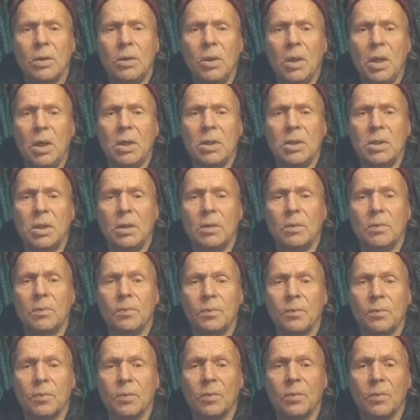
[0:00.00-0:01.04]
they
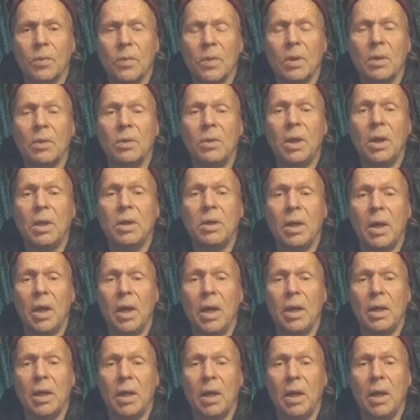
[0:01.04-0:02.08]

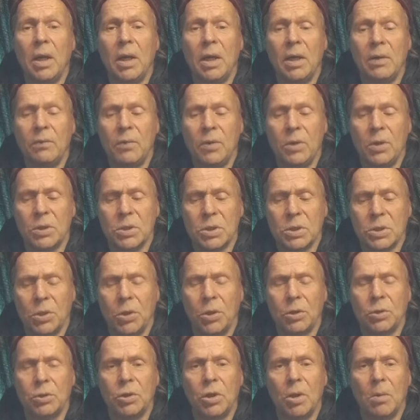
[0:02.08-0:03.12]
have a
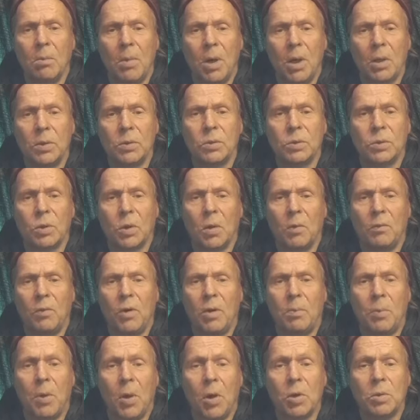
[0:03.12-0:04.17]
certain amount of
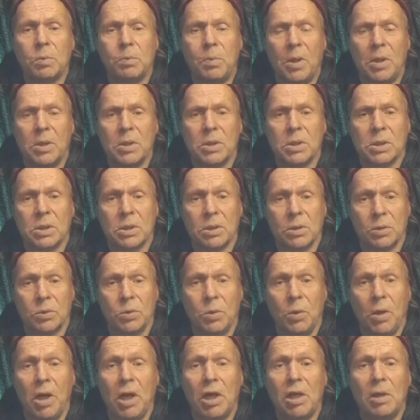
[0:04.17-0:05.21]
apartments
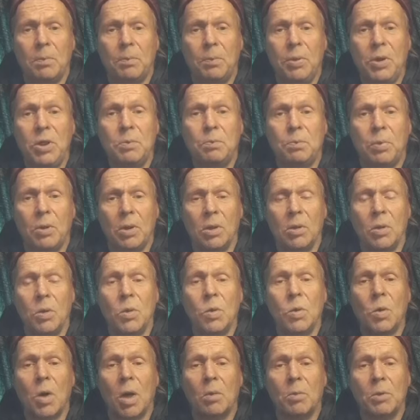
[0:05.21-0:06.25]
to help people
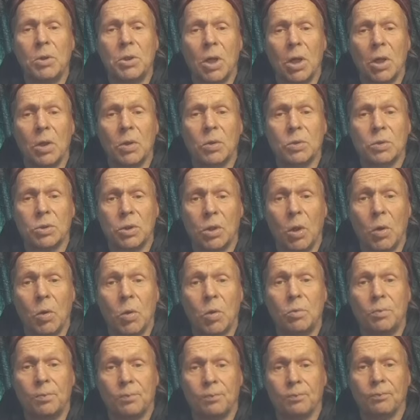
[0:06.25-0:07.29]
who are without a
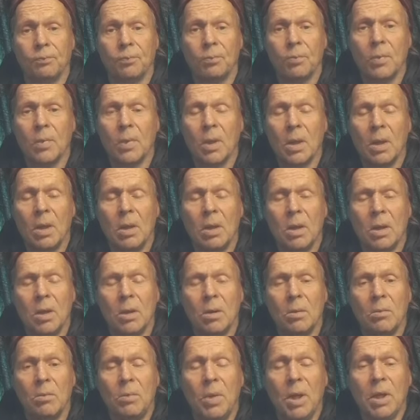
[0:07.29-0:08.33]
home,
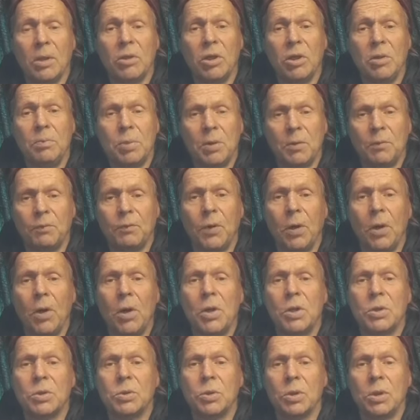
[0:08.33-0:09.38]
but they
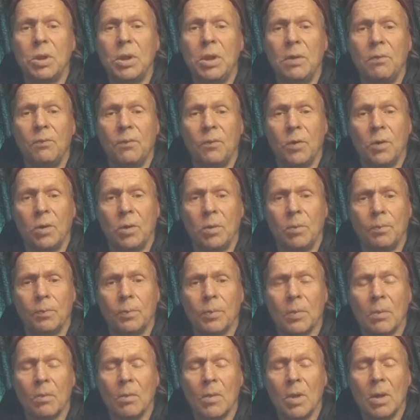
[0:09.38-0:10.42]
prefer to give
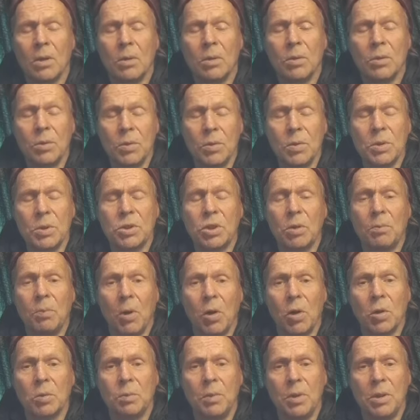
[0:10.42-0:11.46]
those
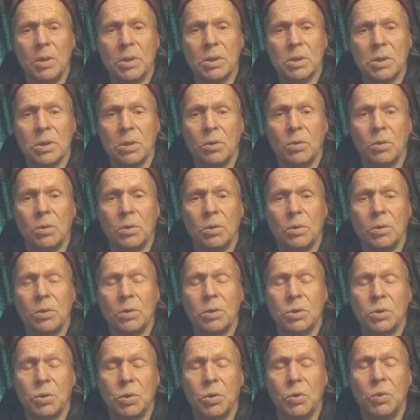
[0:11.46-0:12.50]
apartments
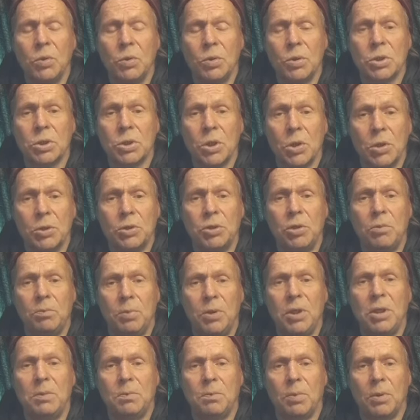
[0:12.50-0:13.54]
to certain
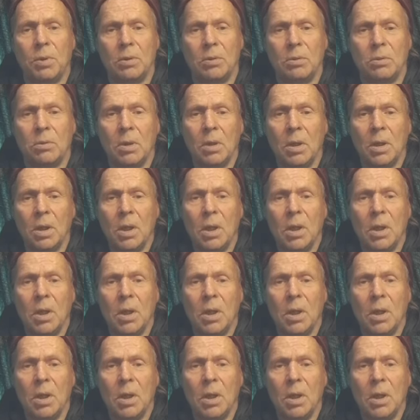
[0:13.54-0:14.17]
people,